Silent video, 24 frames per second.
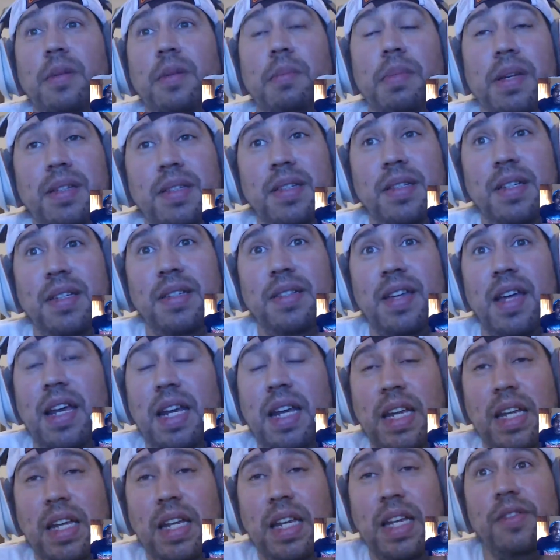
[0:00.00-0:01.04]
the business and
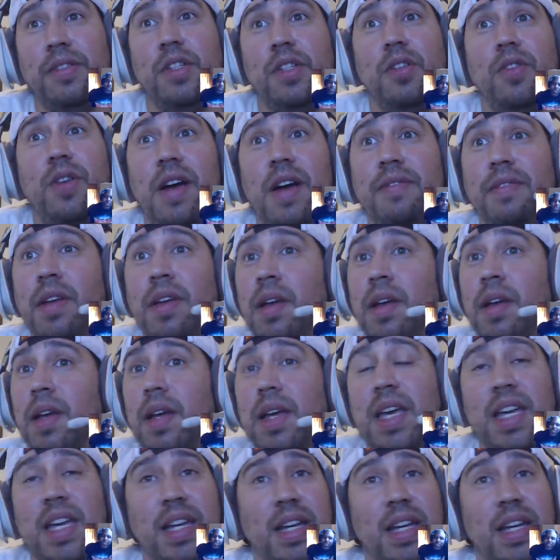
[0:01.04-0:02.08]
he loves the craft,
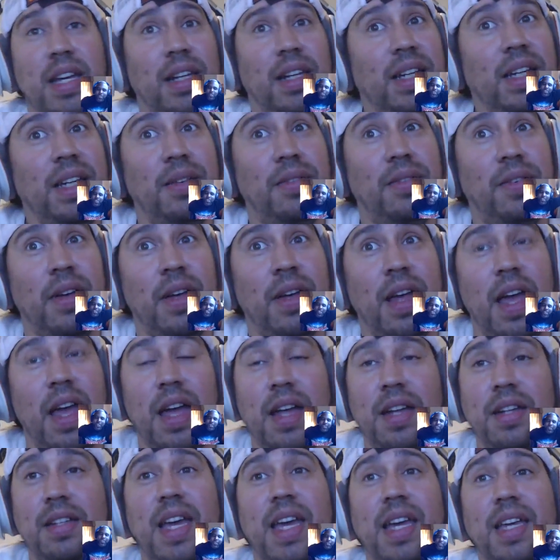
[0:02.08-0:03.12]
he could leave
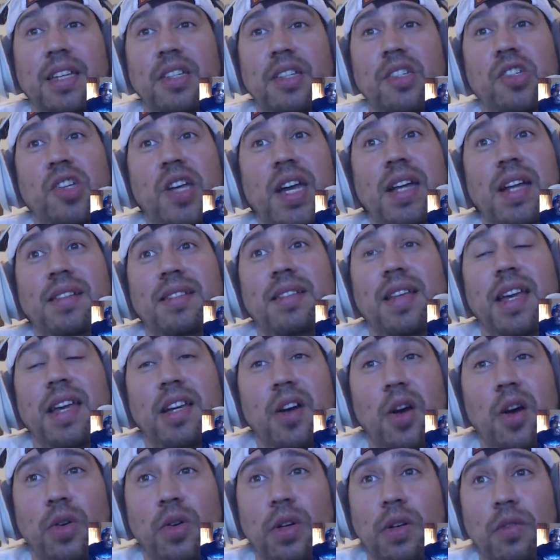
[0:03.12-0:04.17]
and take his chance like
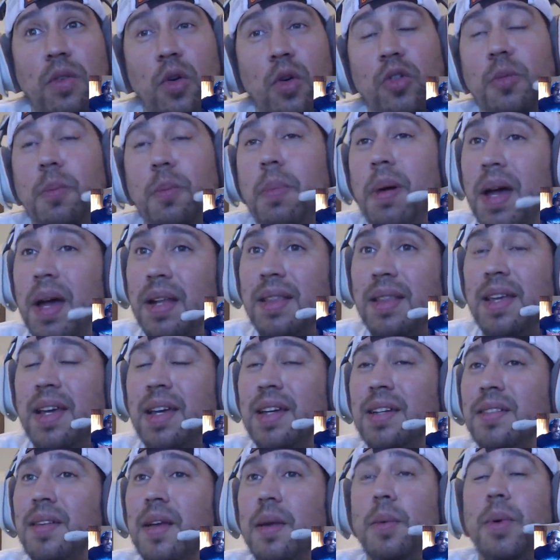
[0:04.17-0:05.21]
Cody Rhodes. But thing
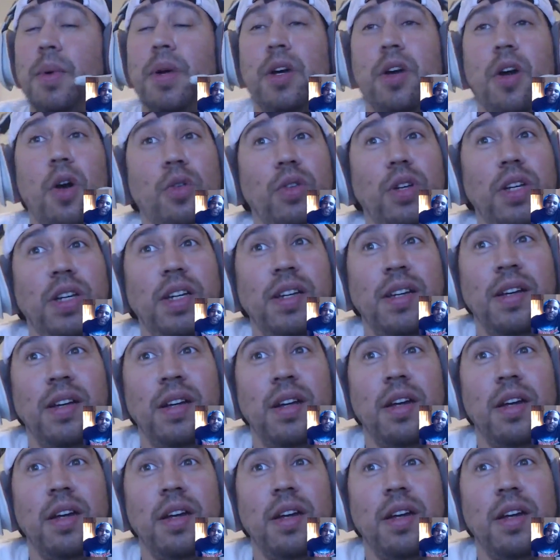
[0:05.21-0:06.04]
is that with Cody